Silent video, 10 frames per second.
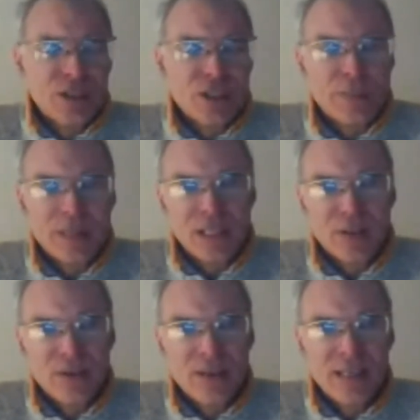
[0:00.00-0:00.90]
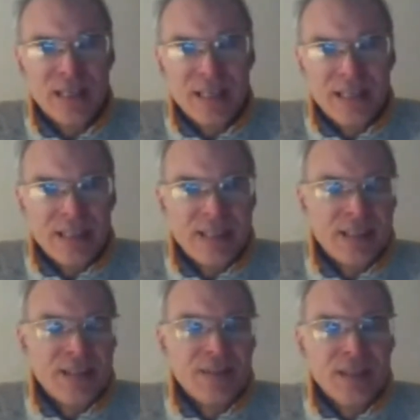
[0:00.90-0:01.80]
speckle
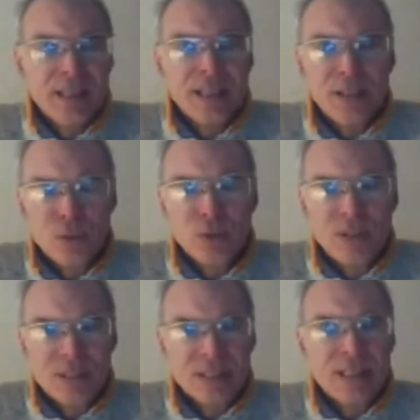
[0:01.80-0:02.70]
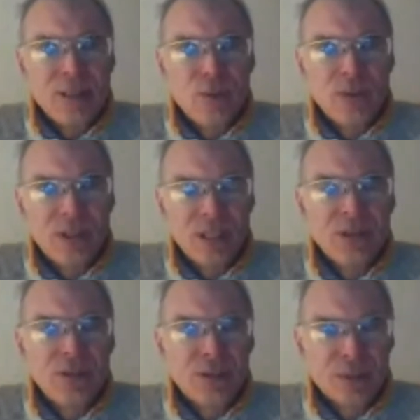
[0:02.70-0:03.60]
and Rhino inside
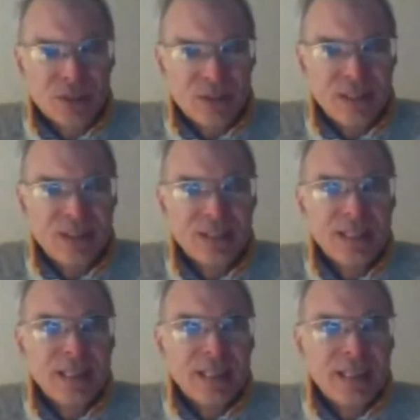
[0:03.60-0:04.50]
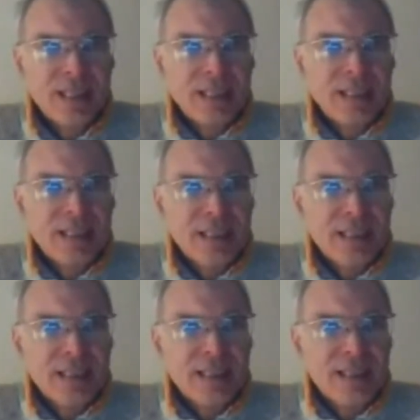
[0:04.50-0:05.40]
within Topsolid.
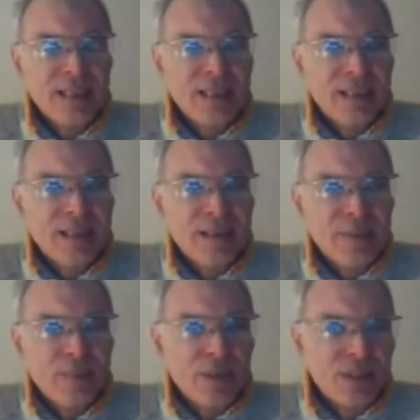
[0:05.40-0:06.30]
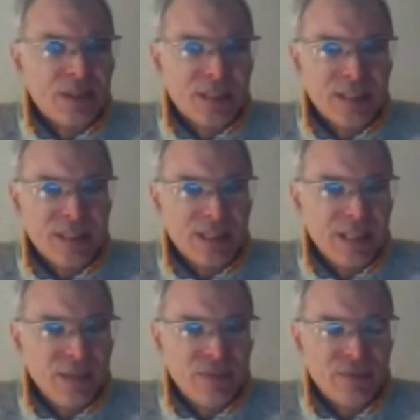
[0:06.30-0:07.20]
but
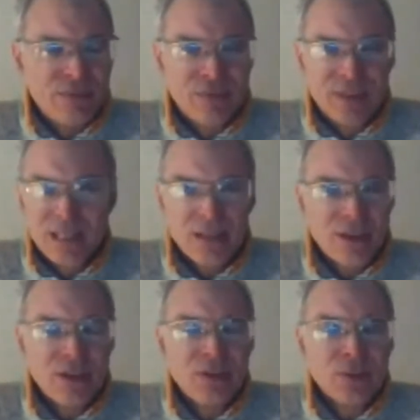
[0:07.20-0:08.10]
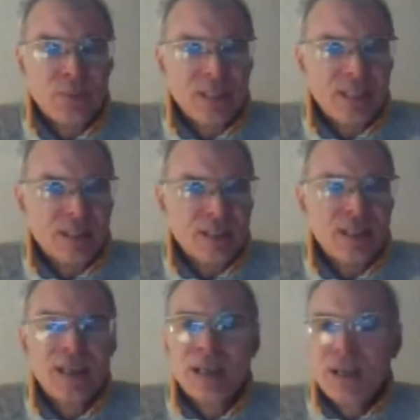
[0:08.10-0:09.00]
if there are other
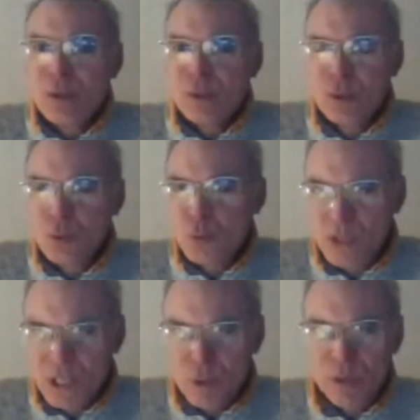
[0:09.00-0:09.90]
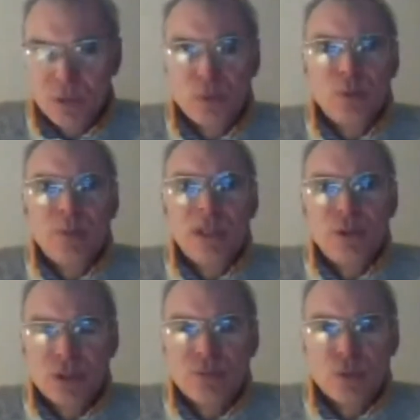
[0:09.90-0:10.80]
topics to which it could be
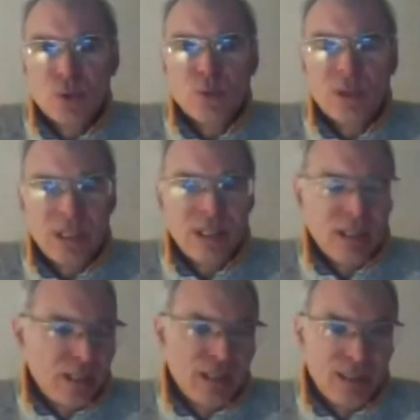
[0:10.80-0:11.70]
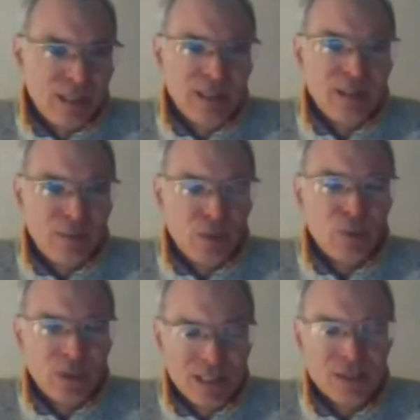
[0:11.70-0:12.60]
useful, we,
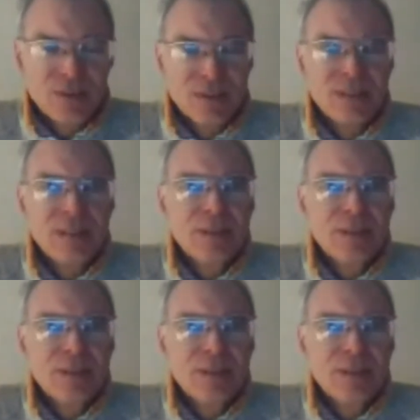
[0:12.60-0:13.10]
we would listen.